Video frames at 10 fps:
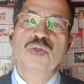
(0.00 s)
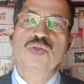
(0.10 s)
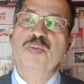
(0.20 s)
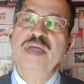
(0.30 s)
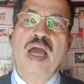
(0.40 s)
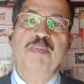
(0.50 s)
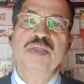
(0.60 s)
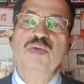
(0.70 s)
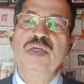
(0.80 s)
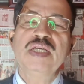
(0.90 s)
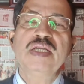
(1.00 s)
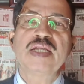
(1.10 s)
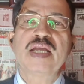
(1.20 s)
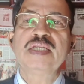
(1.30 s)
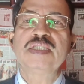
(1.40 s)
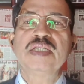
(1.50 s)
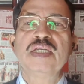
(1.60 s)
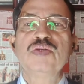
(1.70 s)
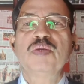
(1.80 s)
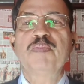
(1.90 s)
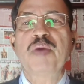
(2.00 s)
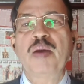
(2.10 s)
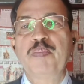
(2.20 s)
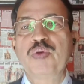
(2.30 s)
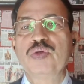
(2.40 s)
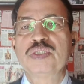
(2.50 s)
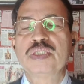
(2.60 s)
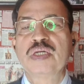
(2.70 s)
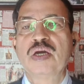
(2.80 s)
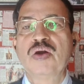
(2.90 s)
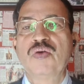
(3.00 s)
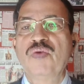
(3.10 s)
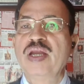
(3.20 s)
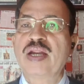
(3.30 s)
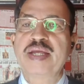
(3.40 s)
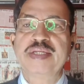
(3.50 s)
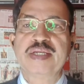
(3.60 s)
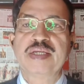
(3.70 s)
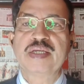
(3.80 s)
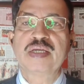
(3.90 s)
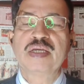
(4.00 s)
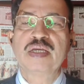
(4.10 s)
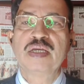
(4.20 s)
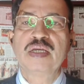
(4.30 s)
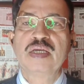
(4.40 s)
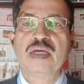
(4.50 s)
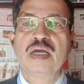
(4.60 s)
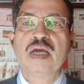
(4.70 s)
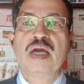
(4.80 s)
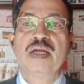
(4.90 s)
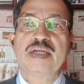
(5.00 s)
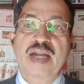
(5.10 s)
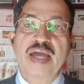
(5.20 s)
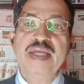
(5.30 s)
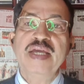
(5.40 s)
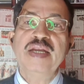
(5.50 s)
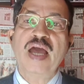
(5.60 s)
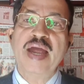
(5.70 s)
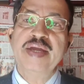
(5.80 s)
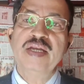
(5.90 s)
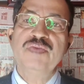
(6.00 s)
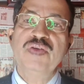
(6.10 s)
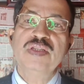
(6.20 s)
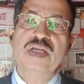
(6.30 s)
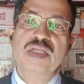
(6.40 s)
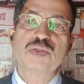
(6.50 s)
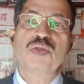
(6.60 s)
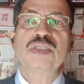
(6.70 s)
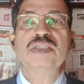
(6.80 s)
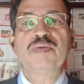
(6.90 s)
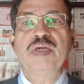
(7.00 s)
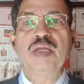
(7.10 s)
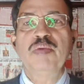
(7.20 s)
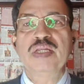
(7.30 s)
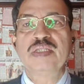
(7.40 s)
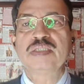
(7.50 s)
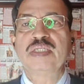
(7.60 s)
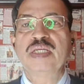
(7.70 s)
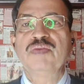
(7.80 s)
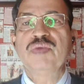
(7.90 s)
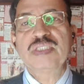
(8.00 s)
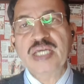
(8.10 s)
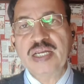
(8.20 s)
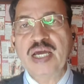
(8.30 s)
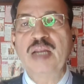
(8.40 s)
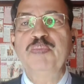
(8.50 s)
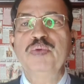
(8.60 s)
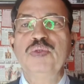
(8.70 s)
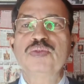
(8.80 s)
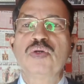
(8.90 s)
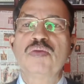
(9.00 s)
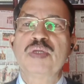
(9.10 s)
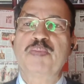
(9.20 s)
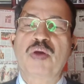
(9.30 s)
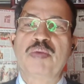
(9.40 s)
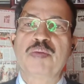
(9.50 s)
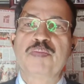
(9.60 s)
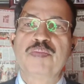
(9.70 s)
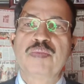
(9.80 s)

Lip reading: So be absolutely realistic in your approach while writing. Try and identify the resources available in the scene which can help you to solve the problem.